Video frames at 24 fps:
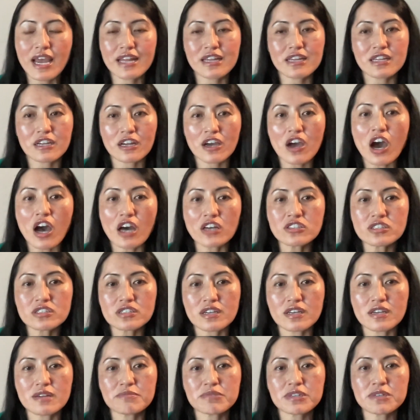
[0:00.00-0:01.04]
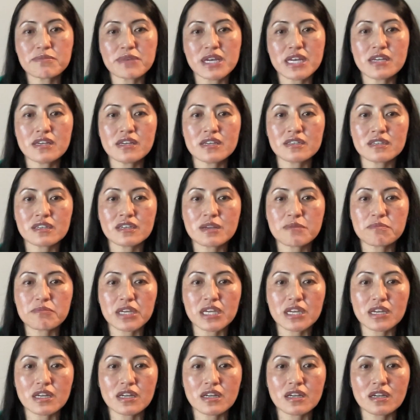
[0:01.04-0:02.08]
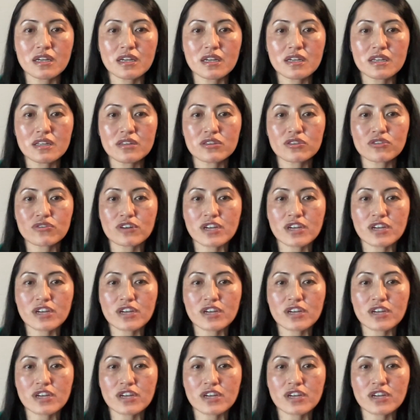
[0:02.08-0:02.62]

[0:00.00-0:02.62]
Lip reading: and the cost to implement can be